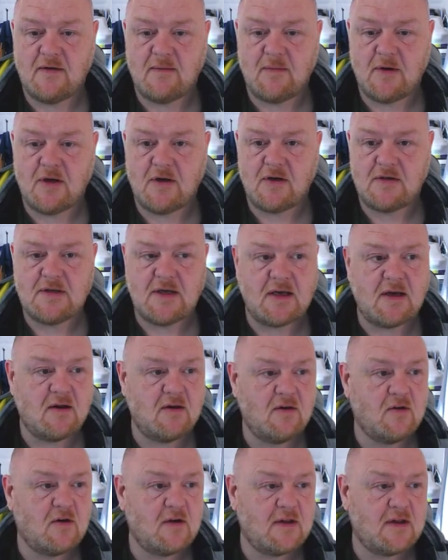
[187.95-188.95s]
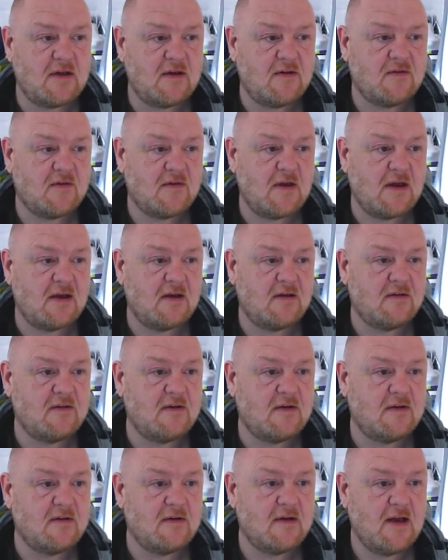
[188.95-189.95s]
I'm going to take a look at these things
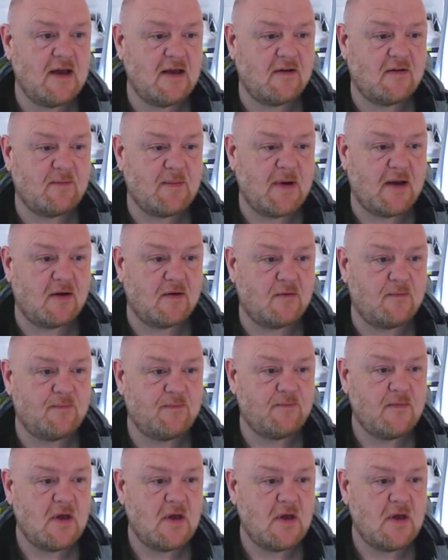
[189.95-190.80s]
in the layers panel.